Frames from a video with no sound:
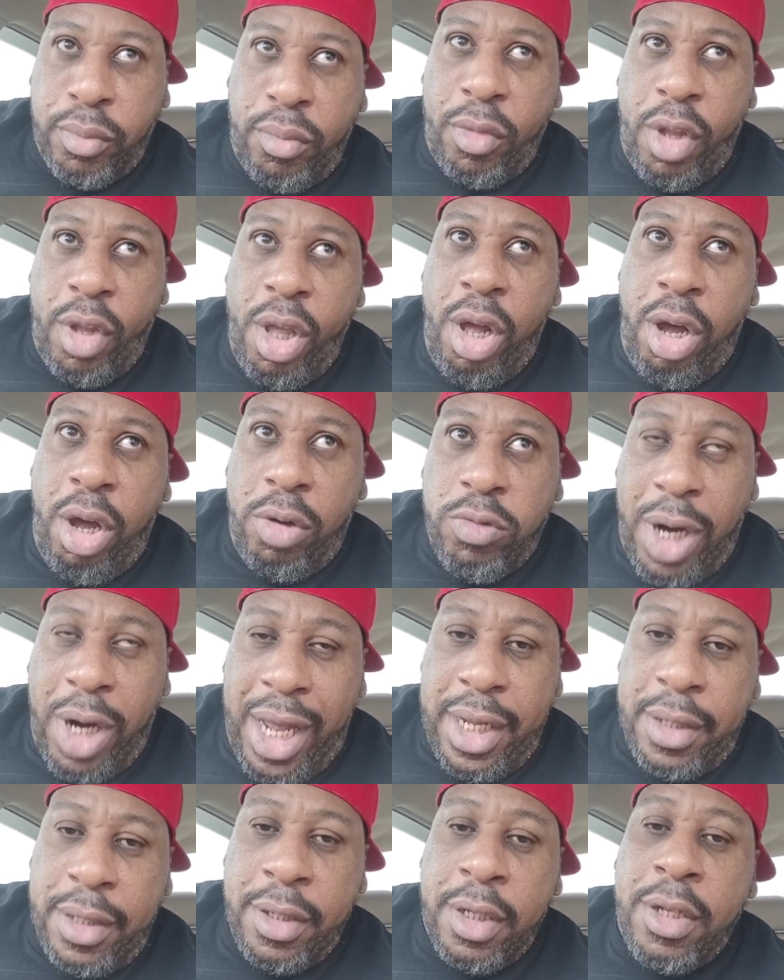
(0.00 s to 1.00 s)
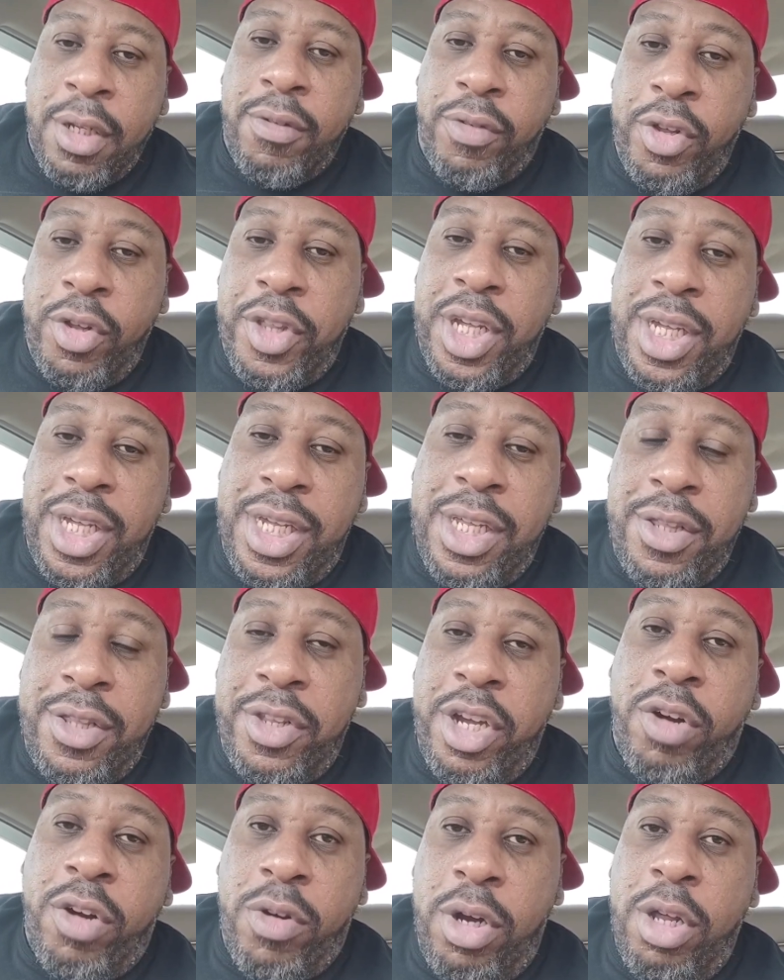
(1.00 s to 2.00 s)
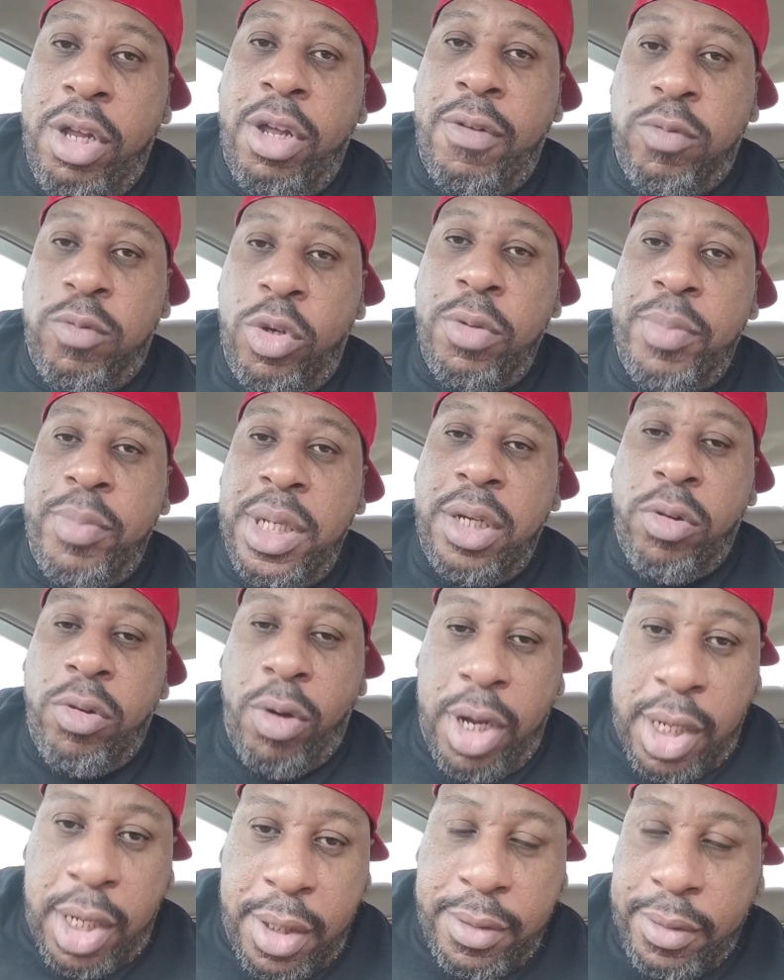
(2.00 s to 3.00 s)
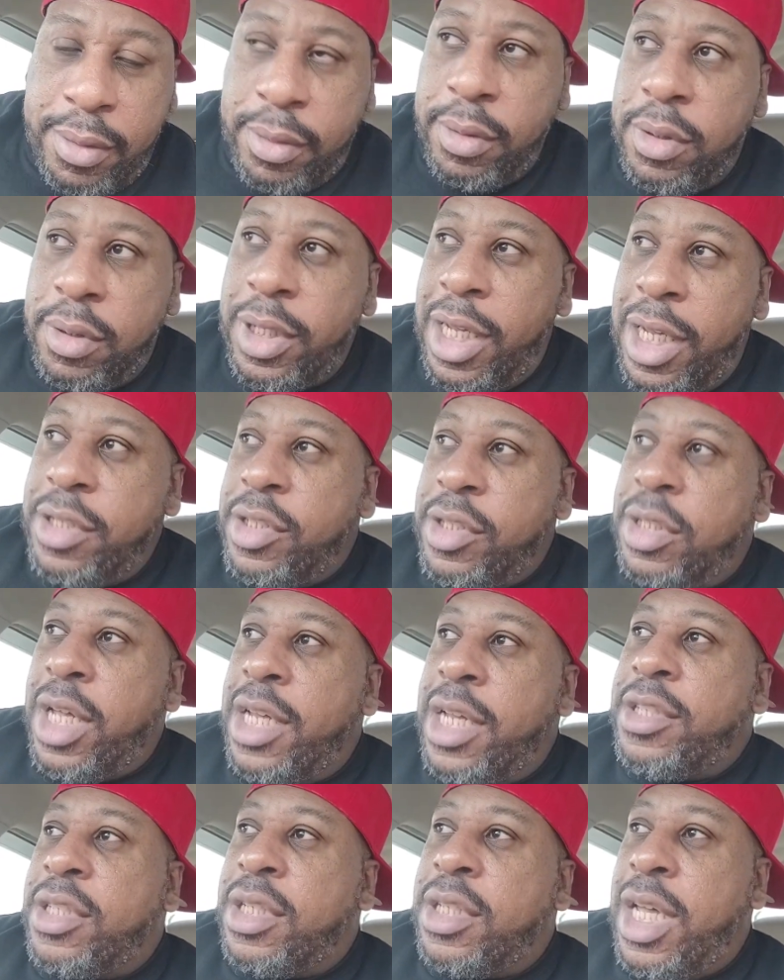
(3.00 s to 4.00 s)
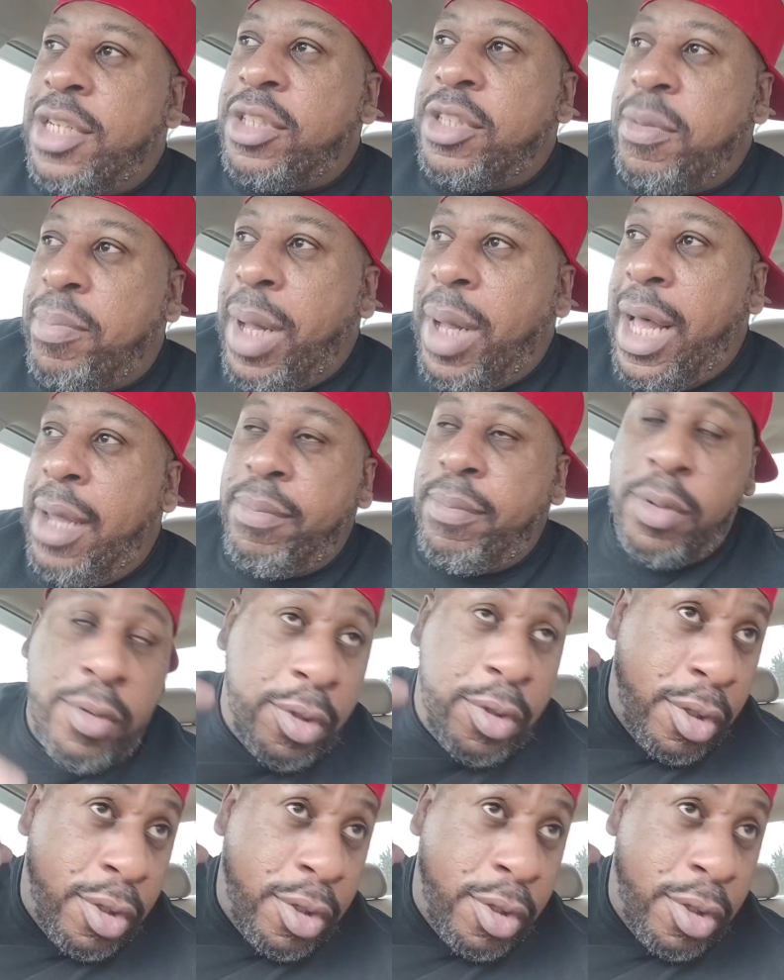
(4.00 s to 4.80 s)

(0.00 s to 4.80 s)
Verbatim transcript: All right for the end thereof will be great. That's that's that's the Bible.